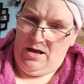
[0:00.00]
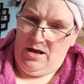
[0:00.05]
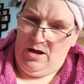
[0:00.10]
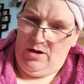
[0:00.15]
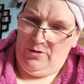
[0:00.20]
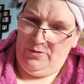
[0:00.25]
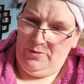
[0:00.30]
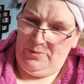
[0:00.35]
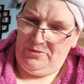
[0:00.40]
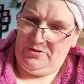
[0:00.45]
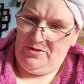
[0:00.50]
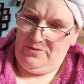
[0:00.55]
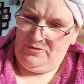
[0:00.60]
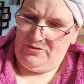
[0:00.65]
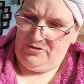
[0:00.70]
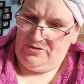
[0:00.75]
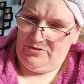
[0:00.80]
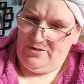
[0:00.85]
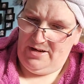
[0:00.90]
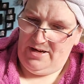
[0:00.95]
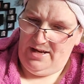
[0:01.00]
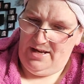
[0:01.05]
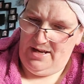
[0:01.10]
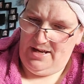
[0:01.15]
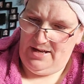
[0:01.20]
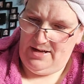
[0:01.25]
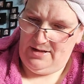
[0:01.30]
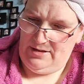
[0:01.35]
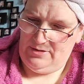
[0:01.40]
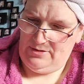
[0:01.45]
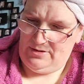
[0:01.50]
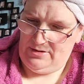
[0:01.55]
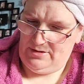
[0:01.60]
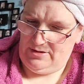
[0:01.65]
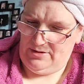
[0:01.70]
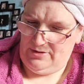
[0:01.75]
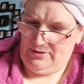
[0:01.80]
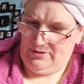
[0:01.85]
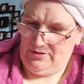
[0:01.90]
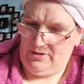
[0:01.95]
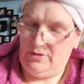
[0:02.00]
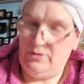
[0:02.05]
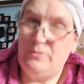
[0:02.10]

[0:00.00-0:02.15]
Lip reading: Old observatory, look closer.